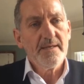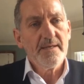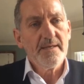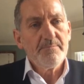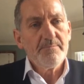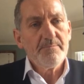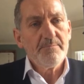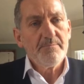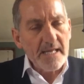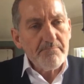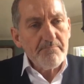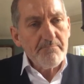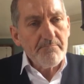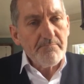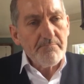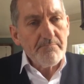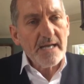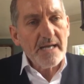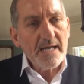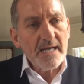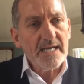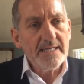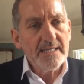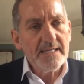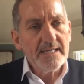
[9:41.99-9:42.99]
but they
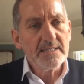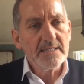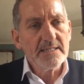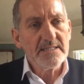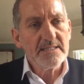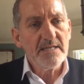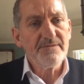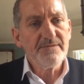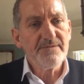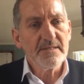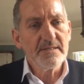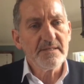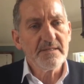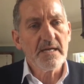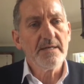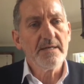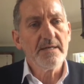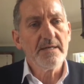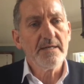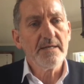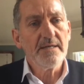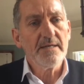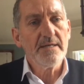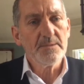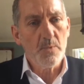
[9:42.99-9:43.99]
matter in a
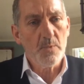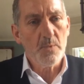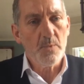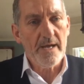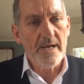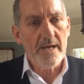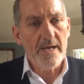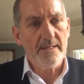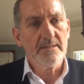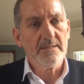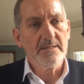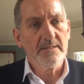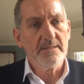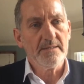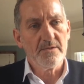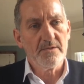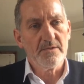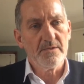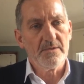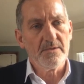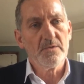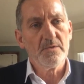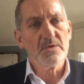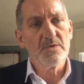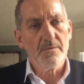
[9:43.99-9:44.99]
different kind of way to
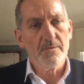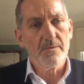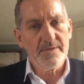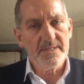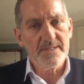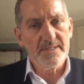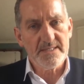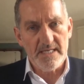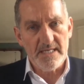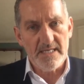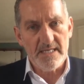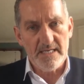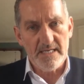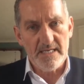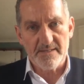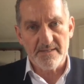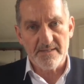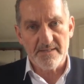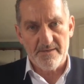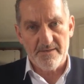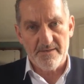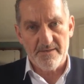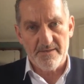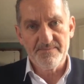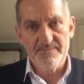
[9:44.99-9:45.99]
those who are receiving
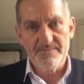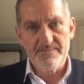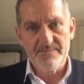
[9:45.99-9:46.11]
them